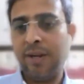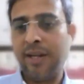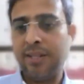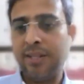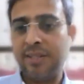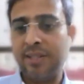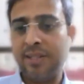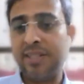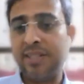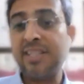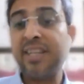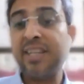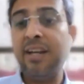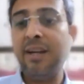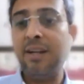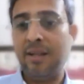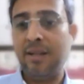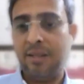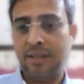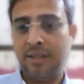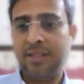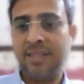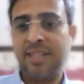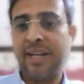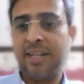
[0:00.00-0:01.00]
as far as
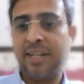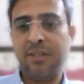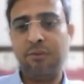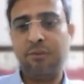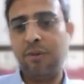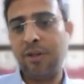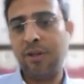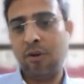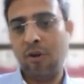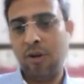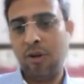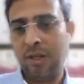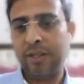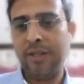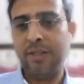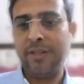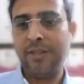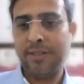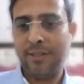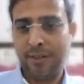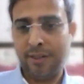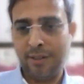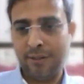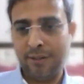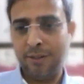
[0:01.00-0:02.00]
the skill sets
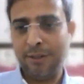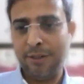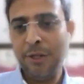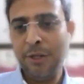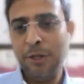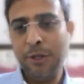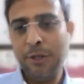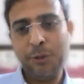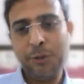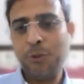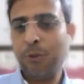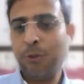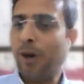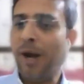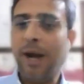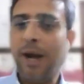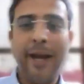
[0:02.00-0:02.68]
were all concerned.